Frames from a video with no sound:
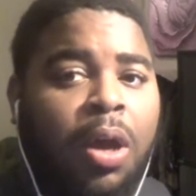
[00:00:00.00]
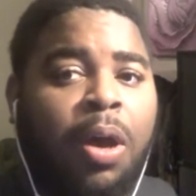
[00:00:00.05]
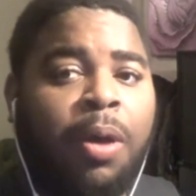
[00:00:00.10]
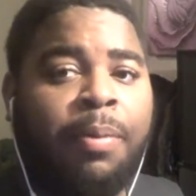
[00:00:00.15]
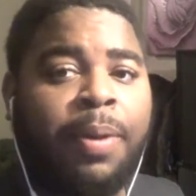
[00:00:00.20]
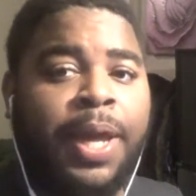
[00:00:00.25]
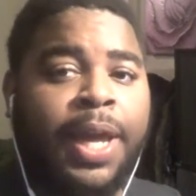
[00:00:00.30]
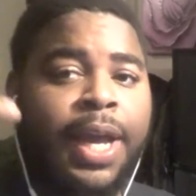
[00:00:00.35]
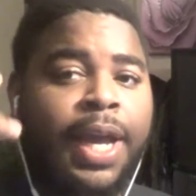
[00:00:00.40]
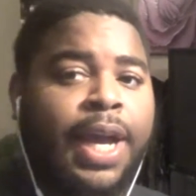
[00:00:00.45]

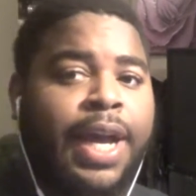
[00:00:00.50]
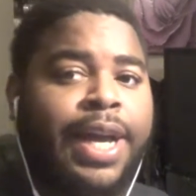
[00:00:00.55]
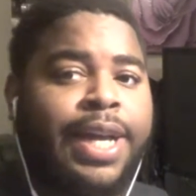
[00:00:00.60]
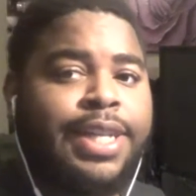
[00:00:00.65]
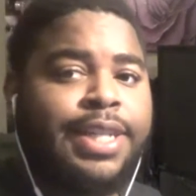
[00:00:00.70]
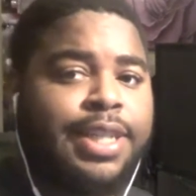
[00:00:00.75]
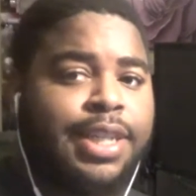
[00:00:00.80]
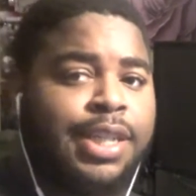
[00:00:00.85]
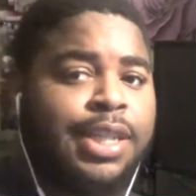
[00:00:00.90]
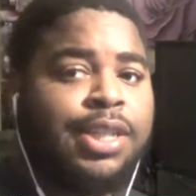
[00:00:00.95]
Um, hey
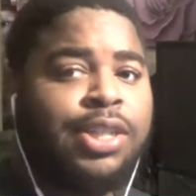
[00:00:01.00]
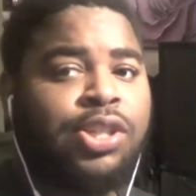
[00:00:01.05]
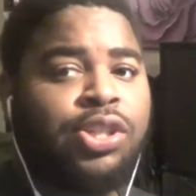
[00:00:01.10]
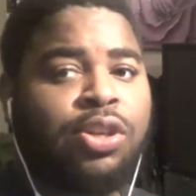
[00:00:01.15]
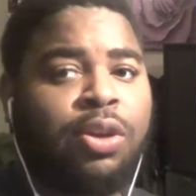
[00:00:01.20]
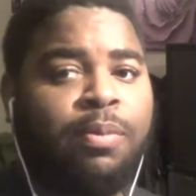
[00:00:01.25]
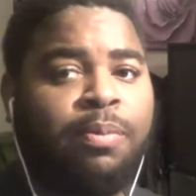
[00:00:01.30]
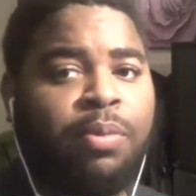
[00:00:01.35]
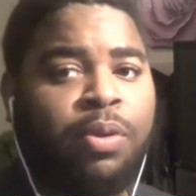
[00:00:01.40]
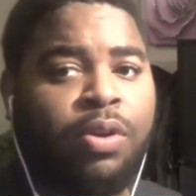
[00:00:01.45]
guys, it's
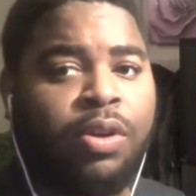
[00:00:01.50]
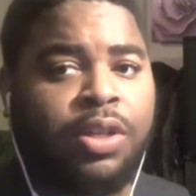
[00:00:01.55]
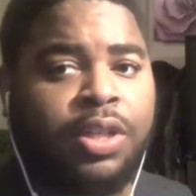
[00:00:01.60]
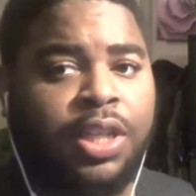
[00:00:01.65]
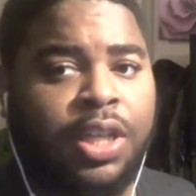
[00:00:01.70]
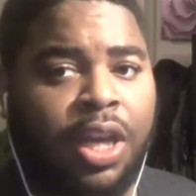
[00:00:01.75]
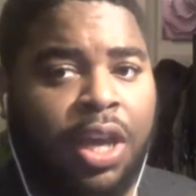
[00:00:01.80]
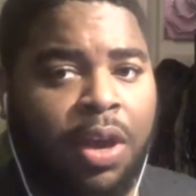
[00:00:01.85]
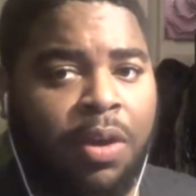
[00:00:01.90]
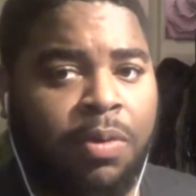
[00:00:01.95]
your boy
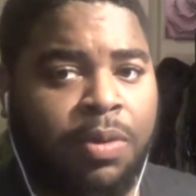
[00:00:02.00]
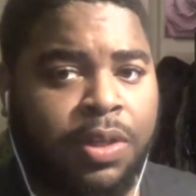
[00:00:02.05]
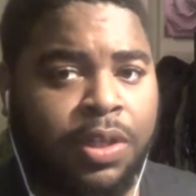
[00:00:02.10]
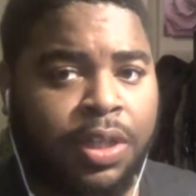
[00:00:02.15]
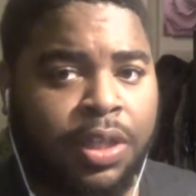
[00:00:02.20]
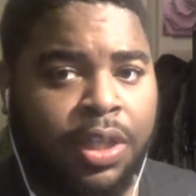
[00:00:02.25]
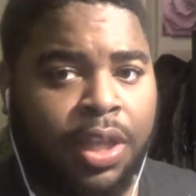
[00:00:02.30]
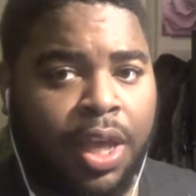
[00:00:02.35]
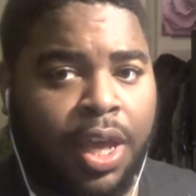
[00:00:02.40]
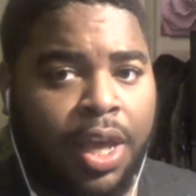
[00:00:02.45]
Tyrone
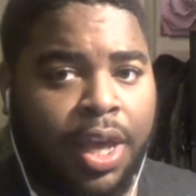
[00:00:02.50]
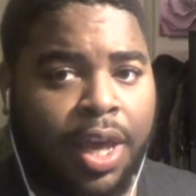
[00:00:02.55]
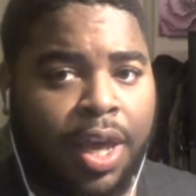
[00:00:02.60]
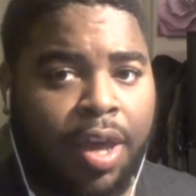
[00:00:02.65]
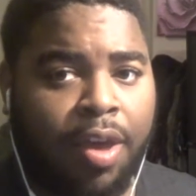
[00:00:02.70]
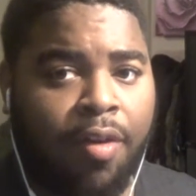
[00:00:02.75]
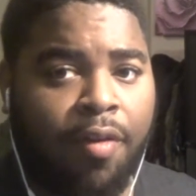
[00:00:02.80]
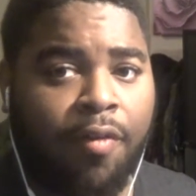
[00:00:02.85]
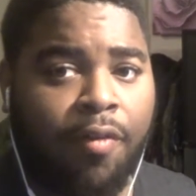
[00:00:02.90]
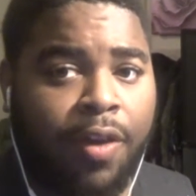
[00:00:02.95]
Magnus
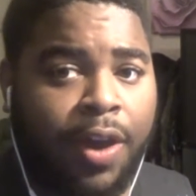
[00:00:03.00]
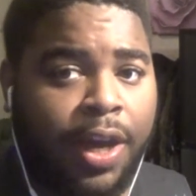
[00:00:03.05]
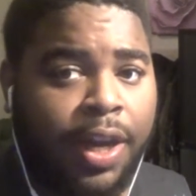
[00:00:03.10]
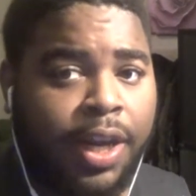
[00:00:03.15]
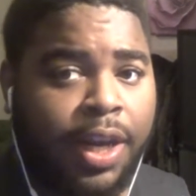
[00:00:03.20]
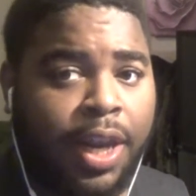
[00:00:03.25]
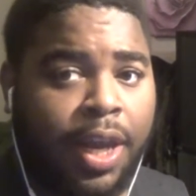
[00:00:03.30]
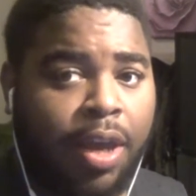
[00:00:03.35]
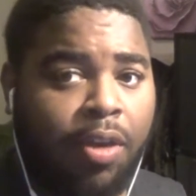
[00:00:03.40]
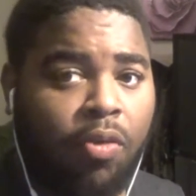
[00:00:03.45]
here.
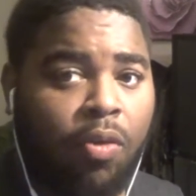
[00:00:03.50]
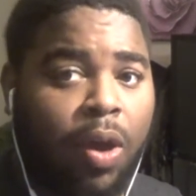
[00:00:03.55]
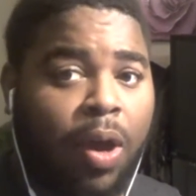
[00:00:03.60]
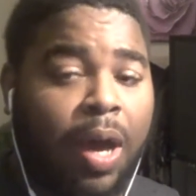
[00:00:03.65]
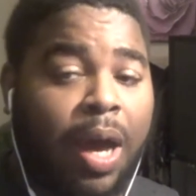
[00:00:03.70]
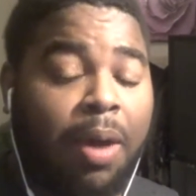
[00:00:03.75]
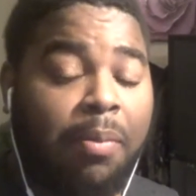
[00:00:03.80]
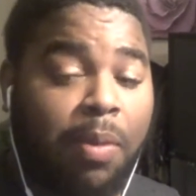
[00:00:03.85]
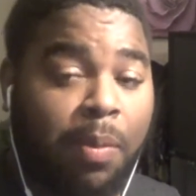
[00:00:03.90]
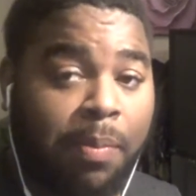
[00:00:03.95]
Right now,
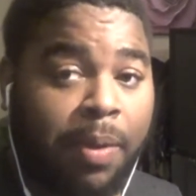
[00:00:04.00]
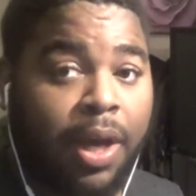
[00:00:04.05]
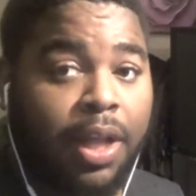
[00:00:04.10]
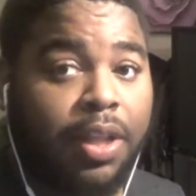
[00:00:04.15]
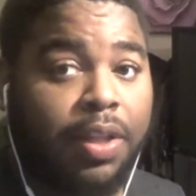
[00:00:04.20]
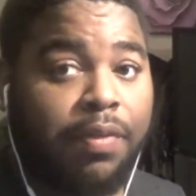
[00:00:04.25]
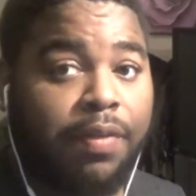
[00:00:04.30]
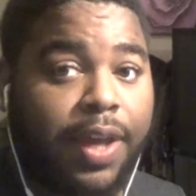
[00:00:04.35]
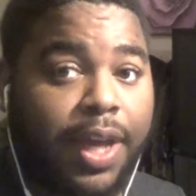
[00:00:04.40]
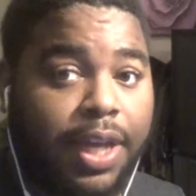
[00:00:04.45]
I'm
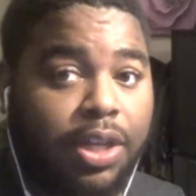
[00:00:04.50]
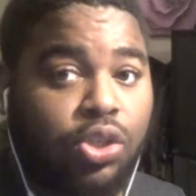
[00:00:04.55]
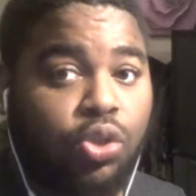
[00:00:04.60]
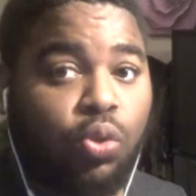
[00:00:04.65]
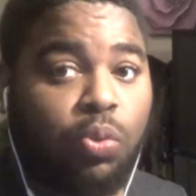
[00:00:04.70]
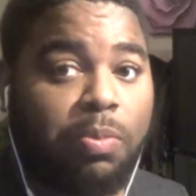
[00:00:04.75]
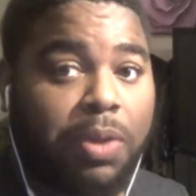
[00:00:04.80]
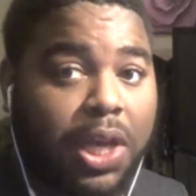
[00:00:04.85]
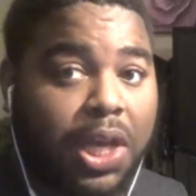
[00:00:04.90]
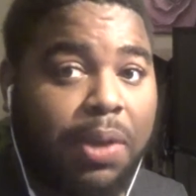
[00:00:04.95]
about to be at
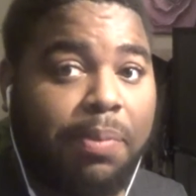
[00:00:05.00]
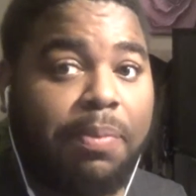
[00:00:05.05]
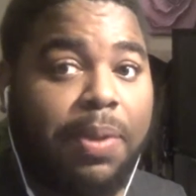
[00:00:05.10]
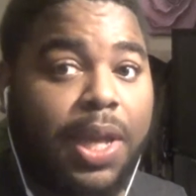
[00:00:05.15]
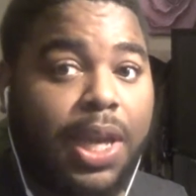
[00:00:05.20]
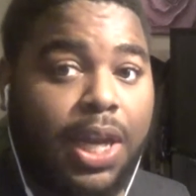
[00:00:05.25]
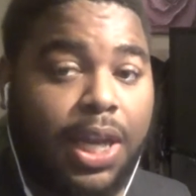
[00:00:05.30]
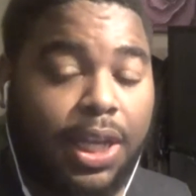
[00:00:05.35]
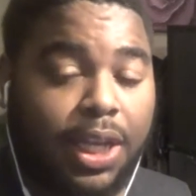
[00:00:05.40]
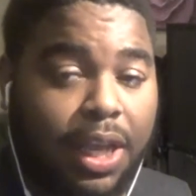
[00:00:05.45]
to Mega
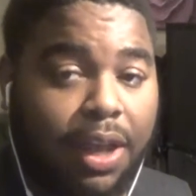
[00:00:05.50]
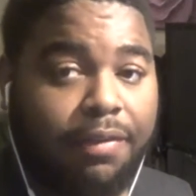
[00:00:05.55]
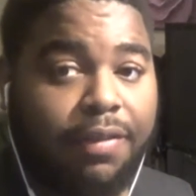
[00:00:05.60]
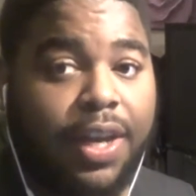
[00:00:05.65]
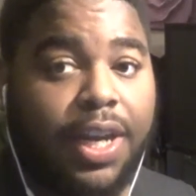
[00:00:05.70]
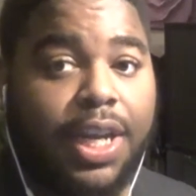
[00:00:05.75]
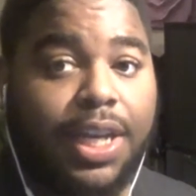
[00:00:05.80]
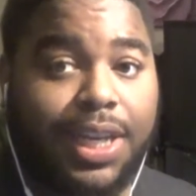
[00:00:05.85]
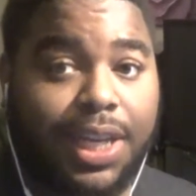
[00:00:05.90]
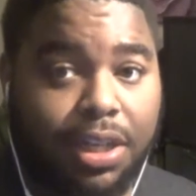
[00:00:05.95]
Man
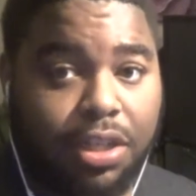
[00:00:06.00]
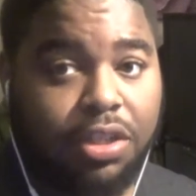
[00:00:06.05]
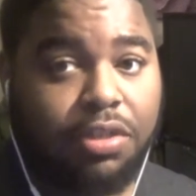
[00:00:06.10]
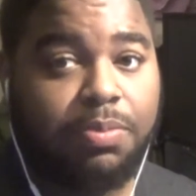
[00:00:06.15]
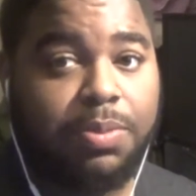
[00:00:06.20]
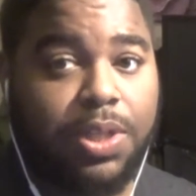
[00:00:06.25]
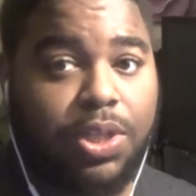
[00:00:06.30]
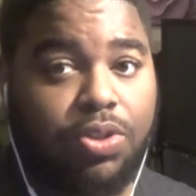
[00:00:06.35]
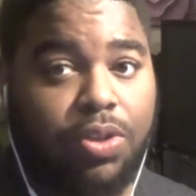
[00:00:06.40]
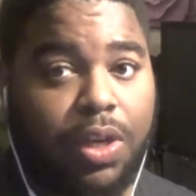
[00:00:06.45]
11
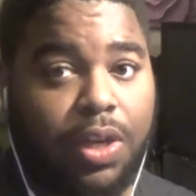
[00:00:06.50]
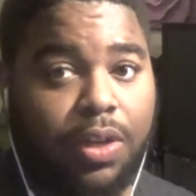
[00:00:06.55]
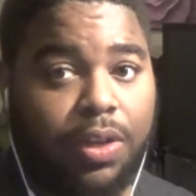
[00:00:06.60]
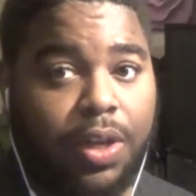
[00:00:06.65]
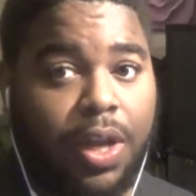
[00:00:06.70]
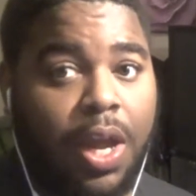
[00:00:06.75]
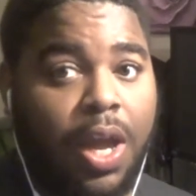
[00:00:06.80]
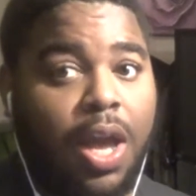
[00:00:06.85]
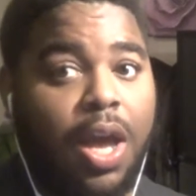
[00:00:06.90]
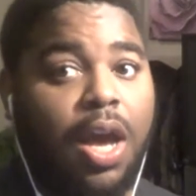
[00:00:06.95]
announcement trailer.